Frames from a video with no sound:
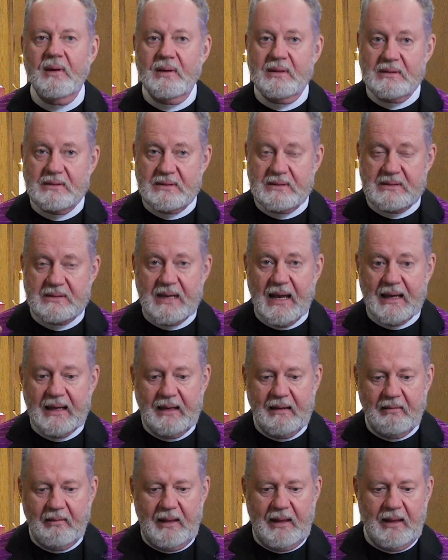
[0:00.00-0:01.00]

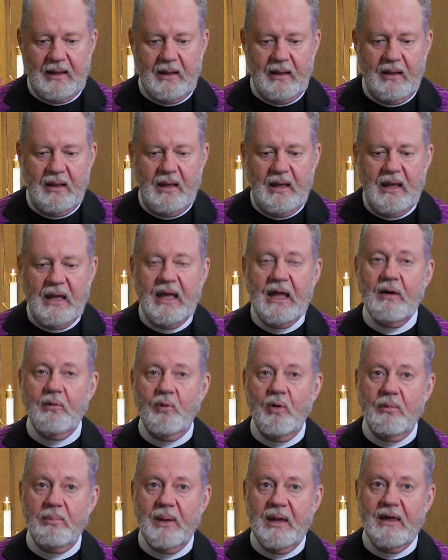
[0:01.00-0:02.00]
Secondly, it
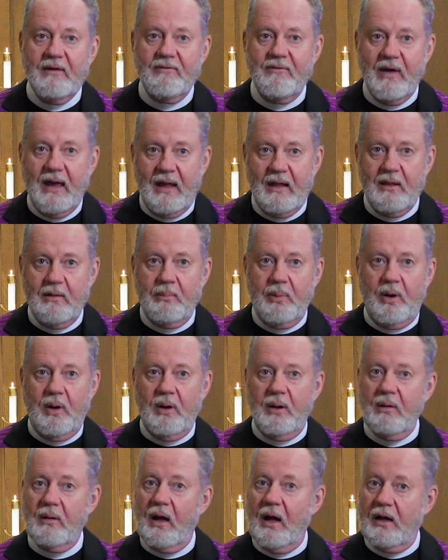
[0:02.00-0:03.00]
will be
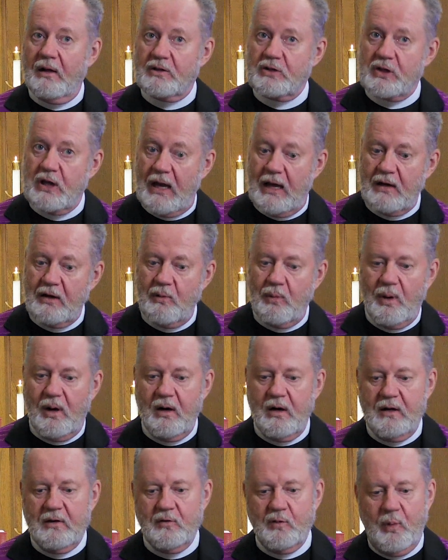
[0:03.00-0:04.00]
available on
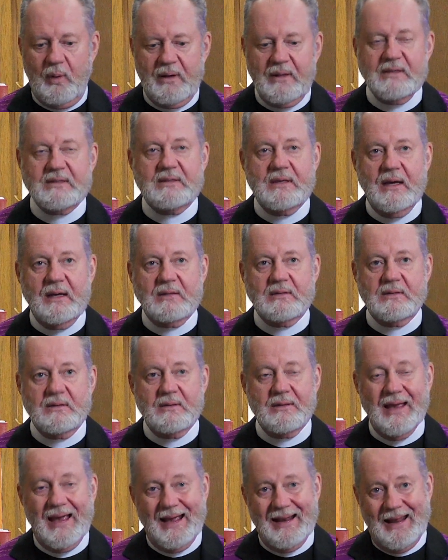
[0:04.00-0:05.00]
January
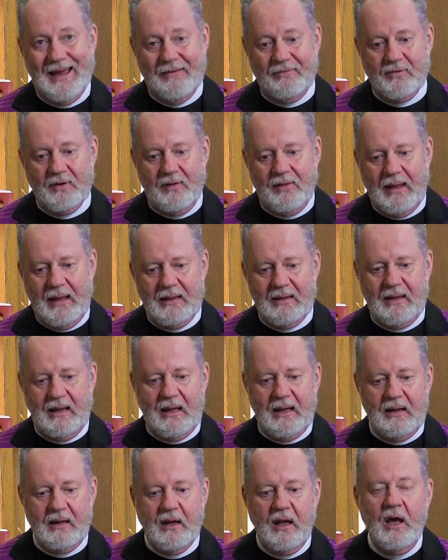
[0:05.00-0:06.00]
26th and after that
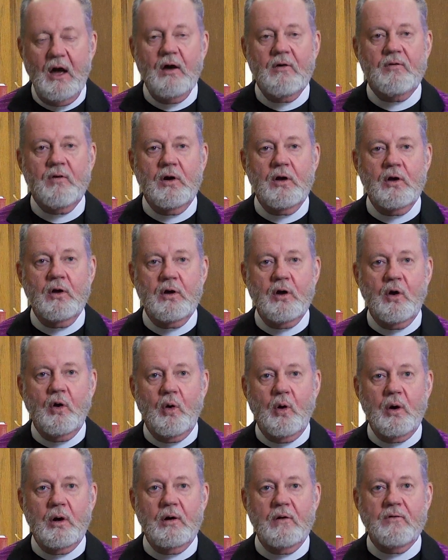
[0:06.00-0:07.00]
date for you to
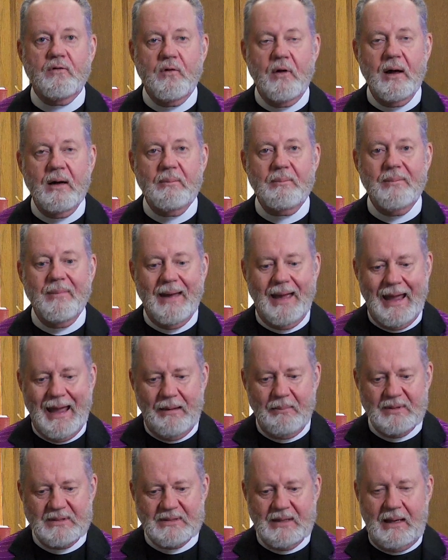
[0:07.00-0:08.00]
order from
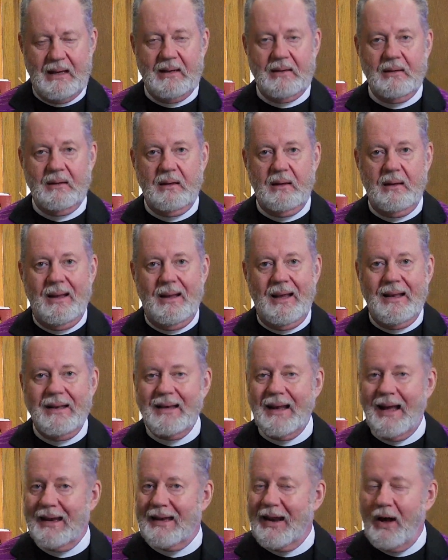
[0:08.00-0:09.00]
Amazon.
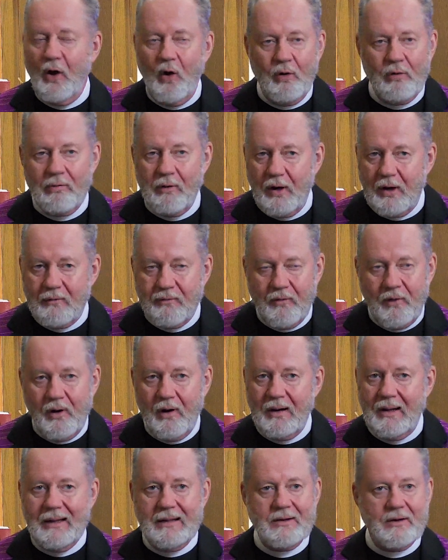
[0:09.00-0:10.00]
Now, don't look for
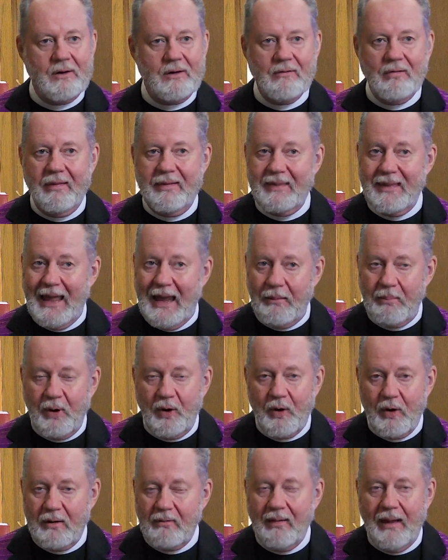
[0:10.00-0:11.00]
it in your
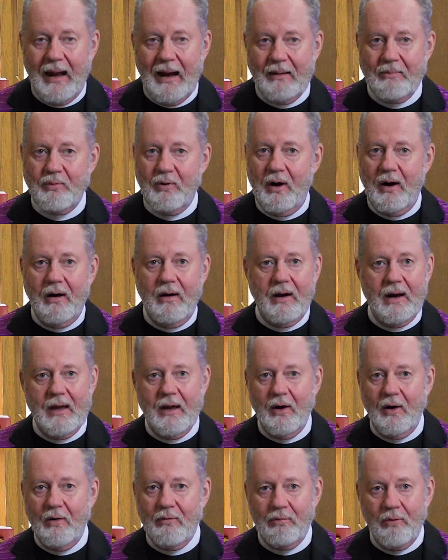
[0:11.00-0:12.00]
neighborhood library
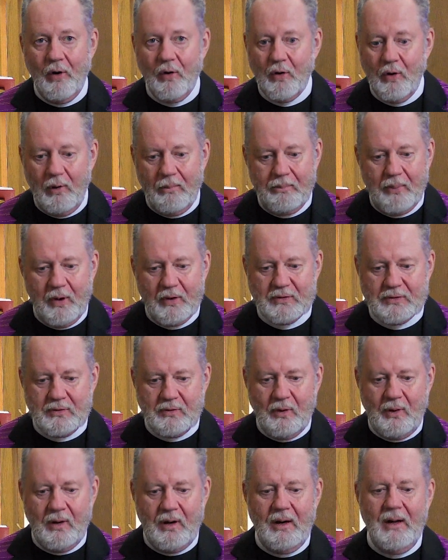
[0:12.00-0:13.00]
or local
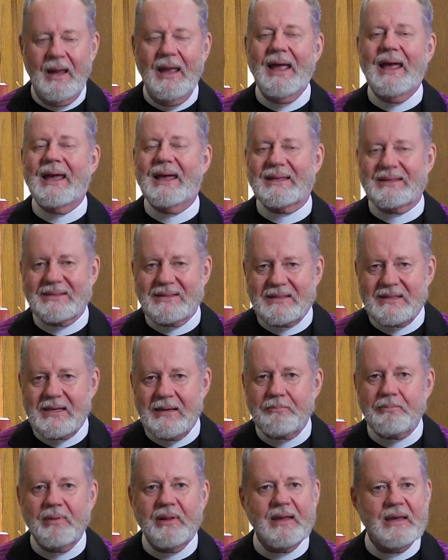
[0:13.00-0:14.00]
bookstore. It
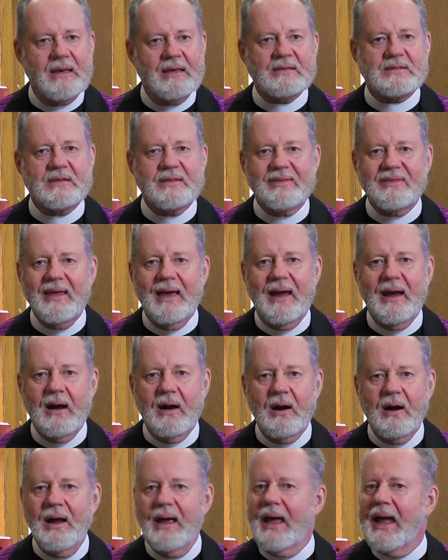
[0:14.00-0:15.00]
simply isn't
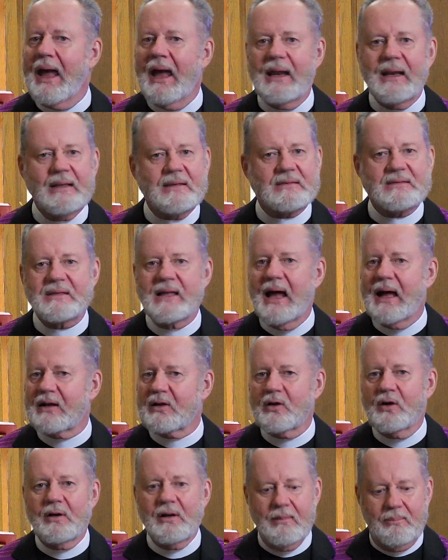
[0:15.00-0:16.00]
there, and it's not
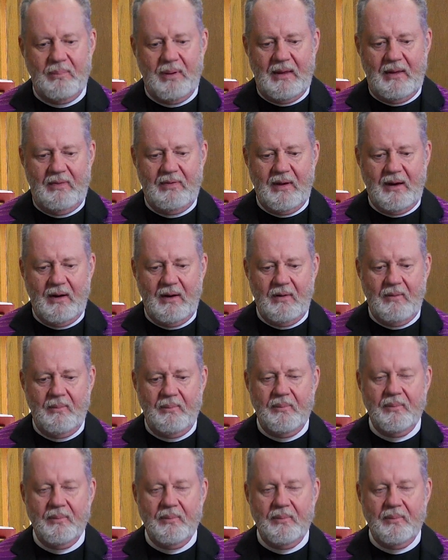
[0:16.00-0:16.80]
going to be there.